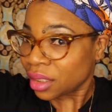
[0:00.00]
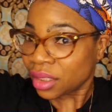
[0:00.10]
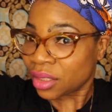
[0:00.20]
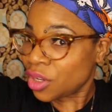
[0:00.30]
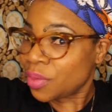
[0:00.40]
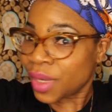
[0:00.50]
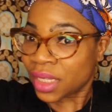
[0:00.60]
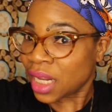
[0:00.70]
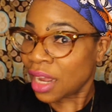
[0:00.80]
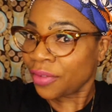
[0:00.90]
So you
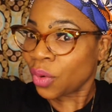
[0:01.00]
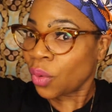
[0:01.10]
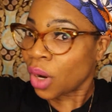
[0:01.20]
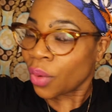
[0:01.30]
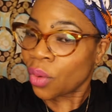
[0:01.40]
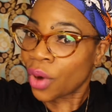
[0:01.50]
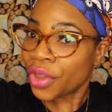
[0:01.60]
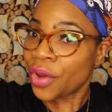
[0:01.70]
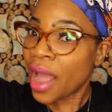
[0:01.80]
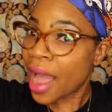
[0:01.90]
basically have to work with what
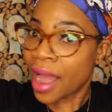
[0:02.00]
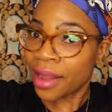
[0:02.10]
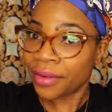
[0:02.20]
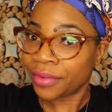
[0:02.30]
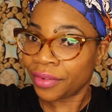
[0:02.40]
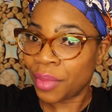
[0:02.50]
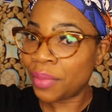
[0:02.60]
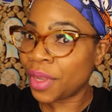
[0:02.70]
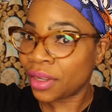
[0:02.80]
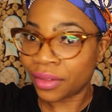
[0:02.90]
you have.
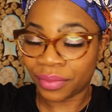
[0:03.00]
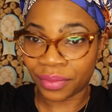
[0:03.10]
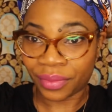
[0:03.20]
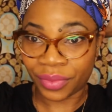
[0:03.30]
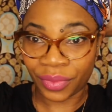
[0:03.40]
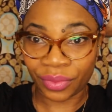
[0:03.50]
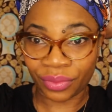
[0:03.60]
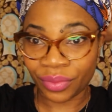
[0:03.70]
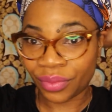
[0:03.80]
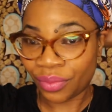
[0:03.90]
Maybe
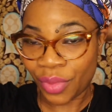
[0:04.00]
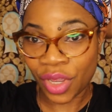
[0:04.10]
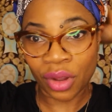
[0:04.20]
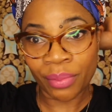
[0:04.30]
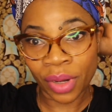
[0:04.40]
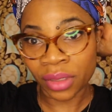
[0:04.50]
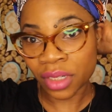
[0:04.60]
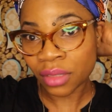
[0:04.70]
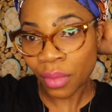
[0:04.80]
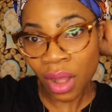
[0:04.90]
make your bun
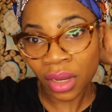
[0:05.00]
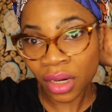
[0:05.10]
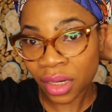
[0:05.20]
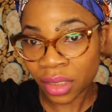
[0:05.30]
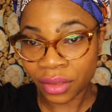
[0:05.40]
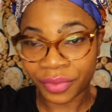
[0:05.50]
smaller,